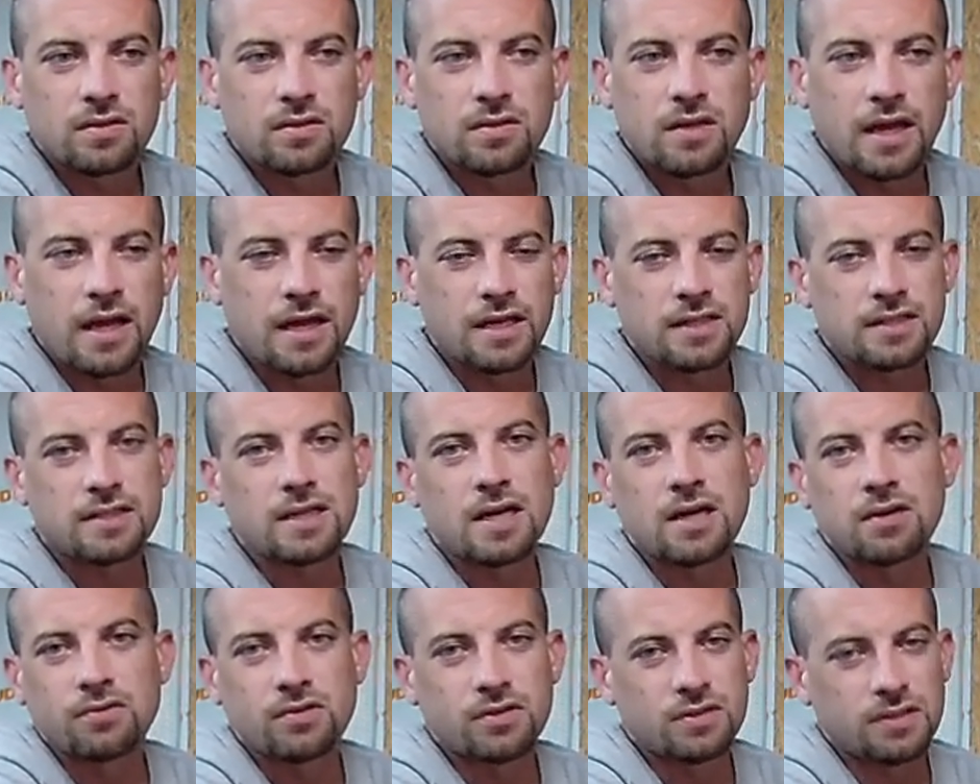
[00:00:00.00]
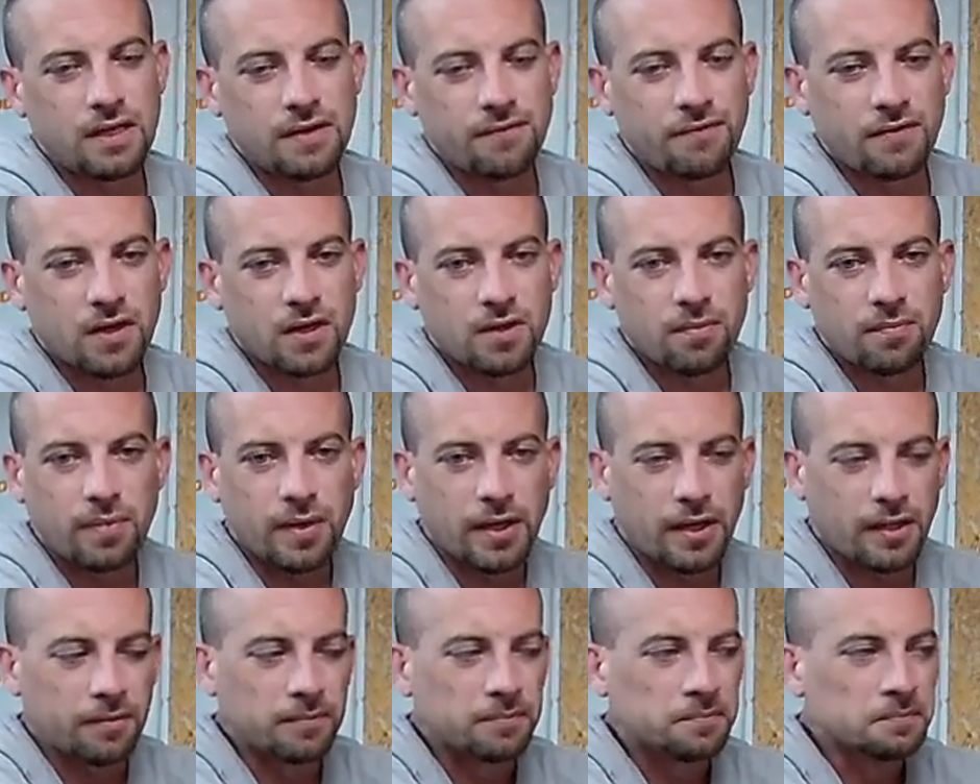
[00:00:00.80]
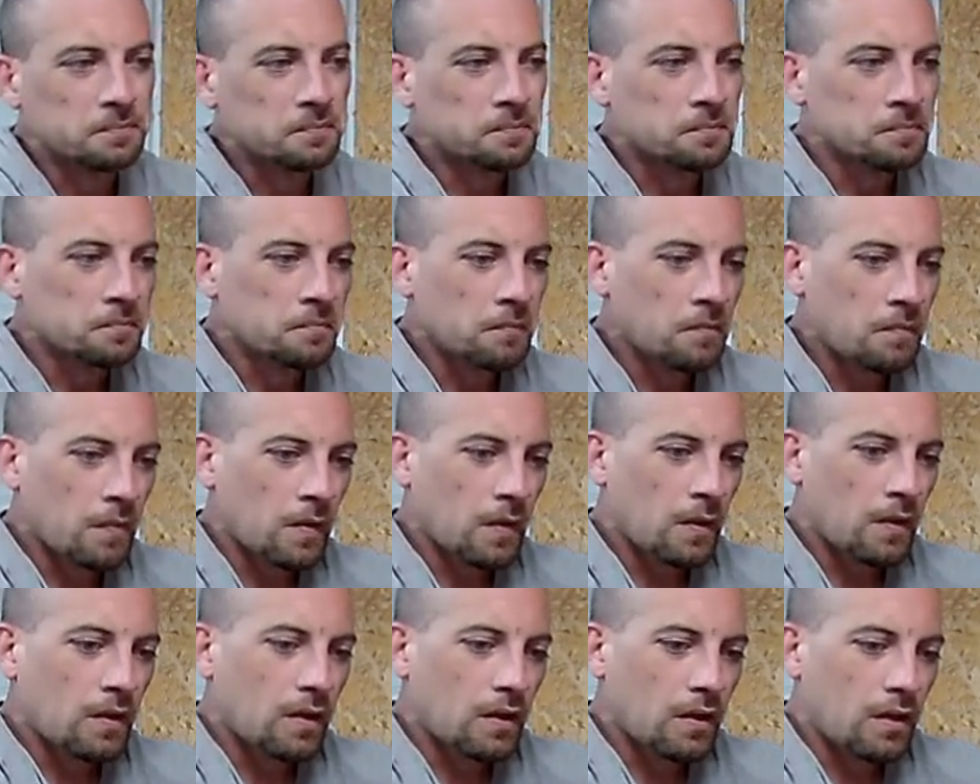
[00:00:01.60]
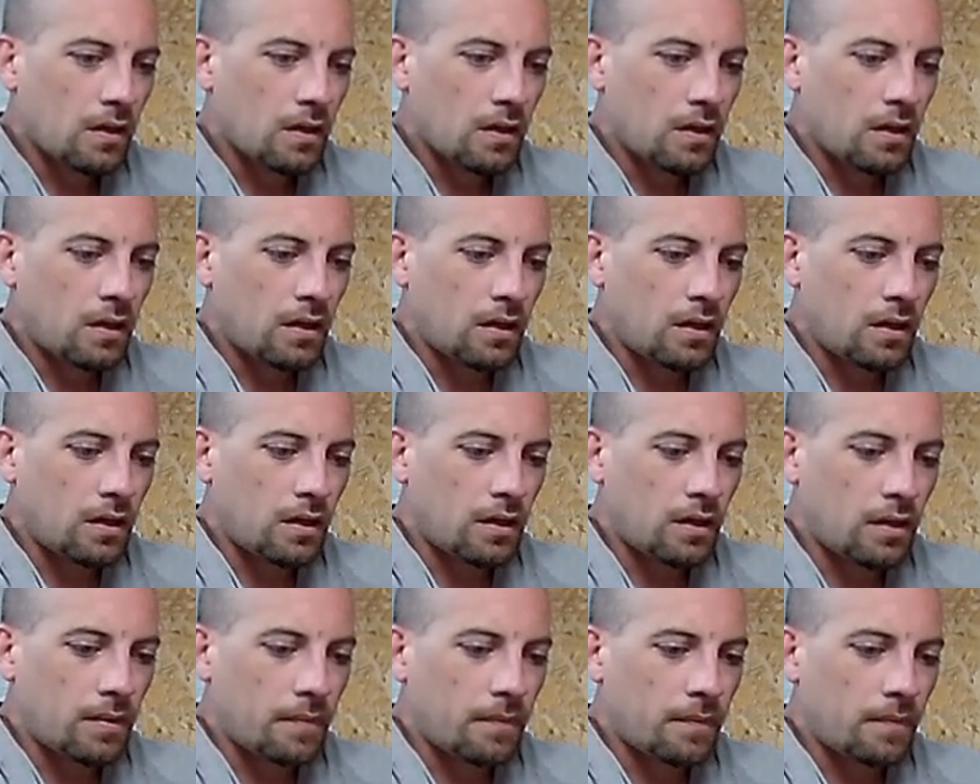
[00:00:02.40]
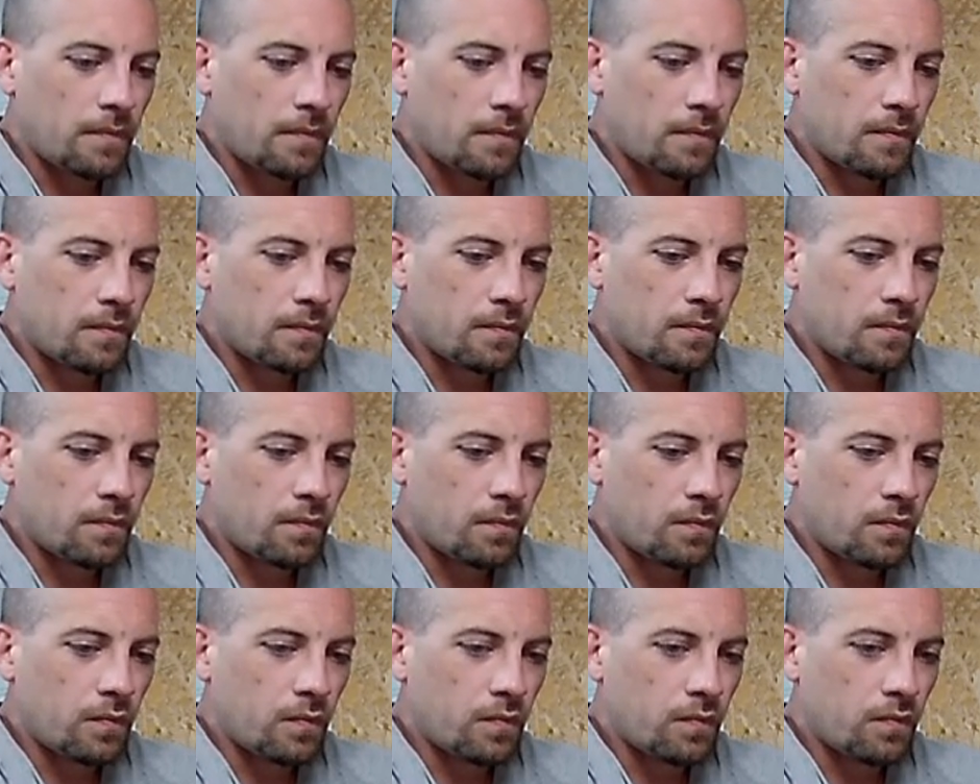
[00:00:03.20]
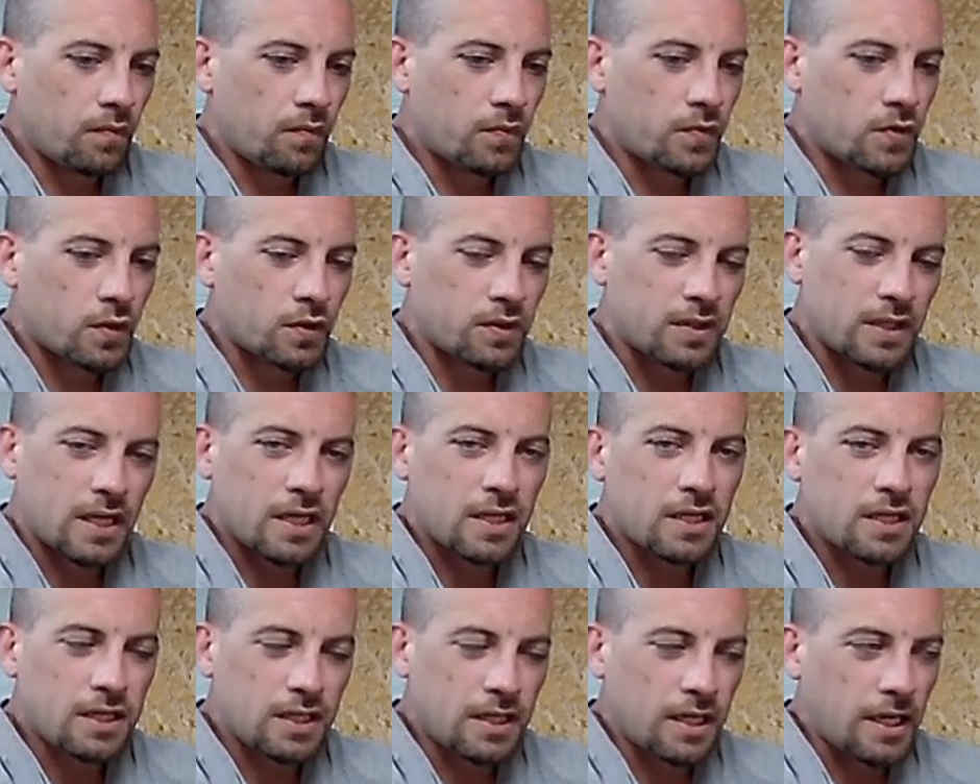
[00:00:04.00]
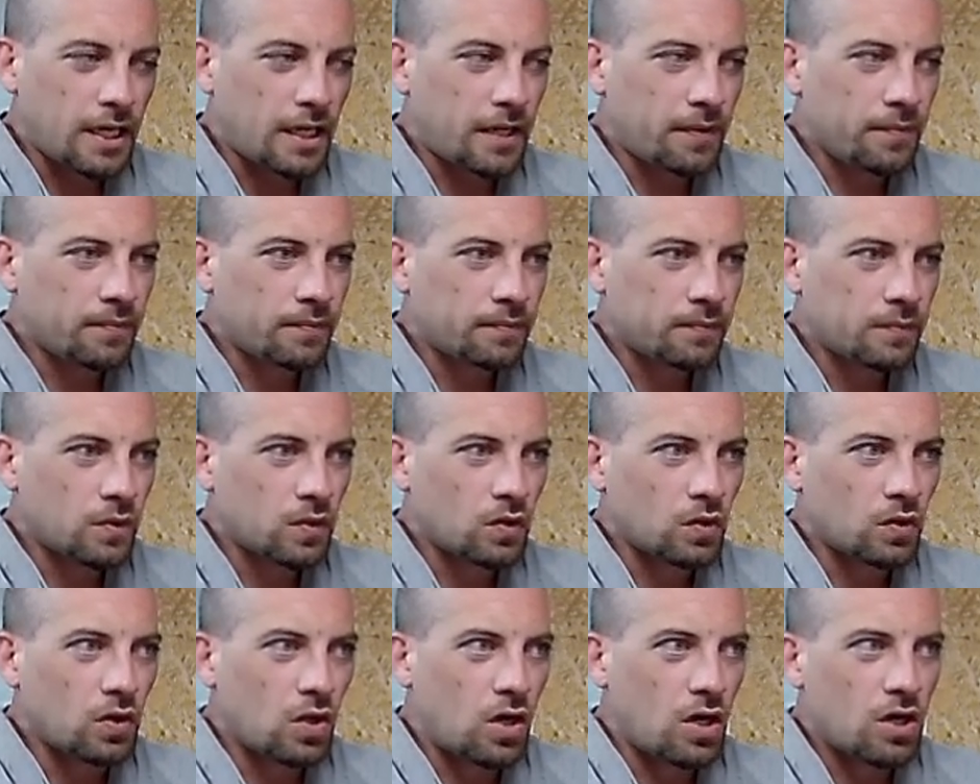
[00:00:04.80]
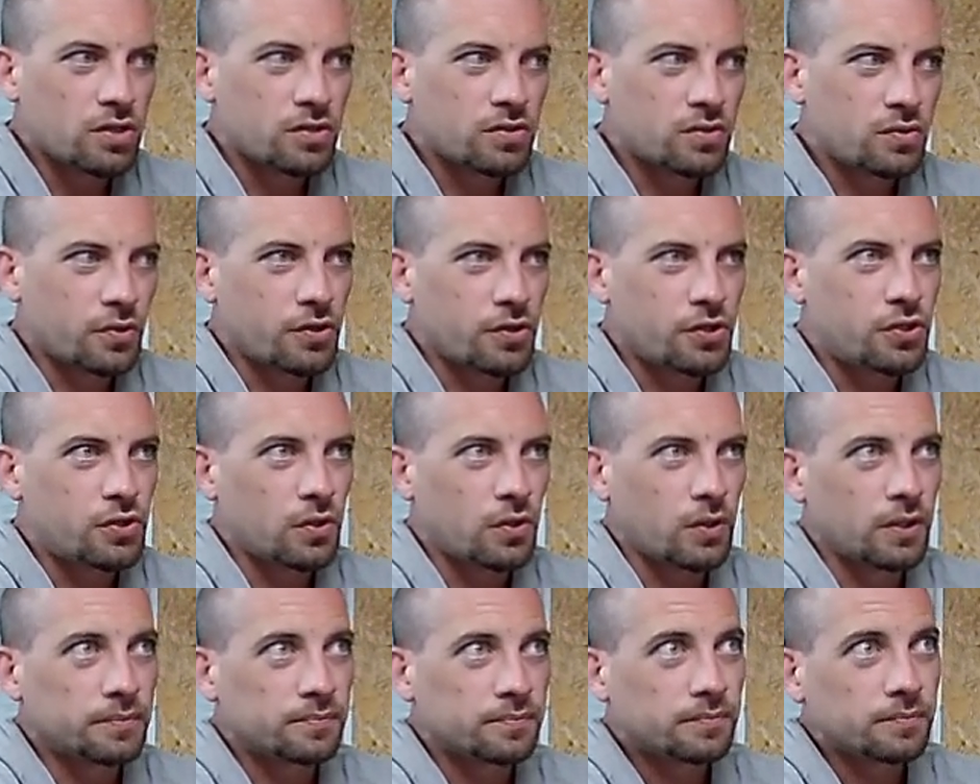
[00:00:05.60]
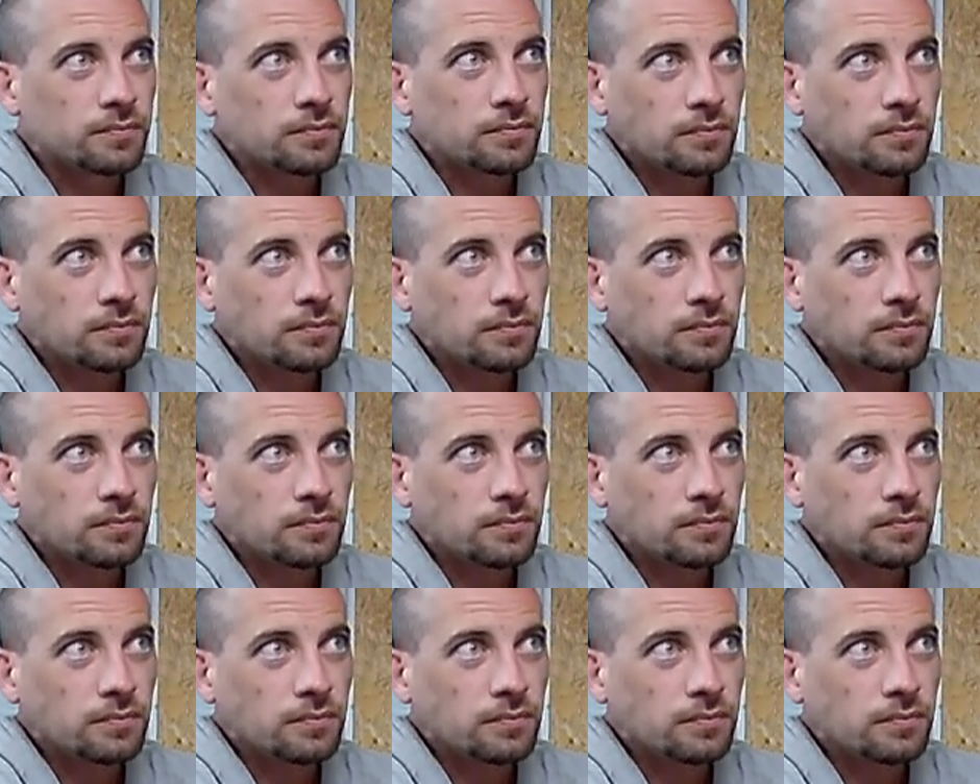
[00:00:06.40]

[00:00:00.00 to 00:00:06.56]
hands down doesn't even compare. So at the end of the day, long story short,